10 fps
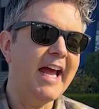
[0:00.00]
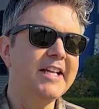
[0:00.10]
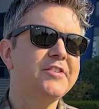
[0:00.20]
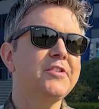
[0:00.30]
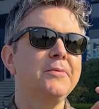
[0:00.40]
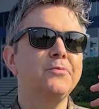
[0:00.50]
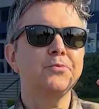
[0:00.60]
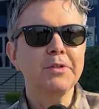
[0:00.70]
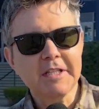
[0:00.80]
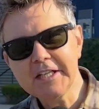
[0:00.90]
and some
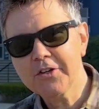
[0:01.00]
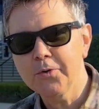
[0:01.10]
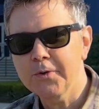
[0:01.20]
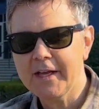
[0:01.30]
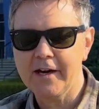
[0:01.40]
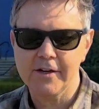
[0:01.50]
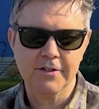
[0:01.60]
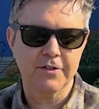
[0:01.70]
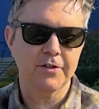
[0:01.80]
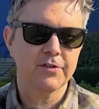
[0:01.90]
really cool
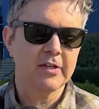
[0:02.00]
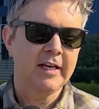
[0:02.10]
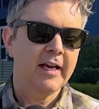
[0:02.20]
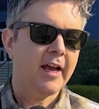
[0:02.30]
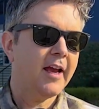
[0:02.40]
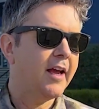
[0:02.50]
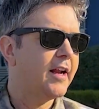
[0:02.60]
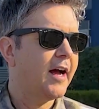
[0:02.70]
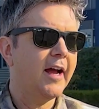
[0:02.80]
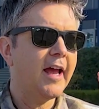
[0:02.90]
characters, and
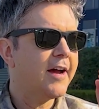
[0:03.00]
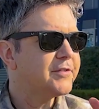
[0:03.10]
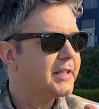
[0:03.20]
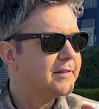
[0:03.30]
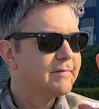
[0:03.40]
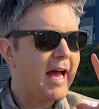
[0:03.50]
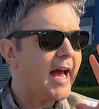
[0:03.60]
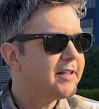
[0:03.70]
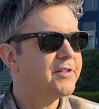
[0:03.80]
I have to hat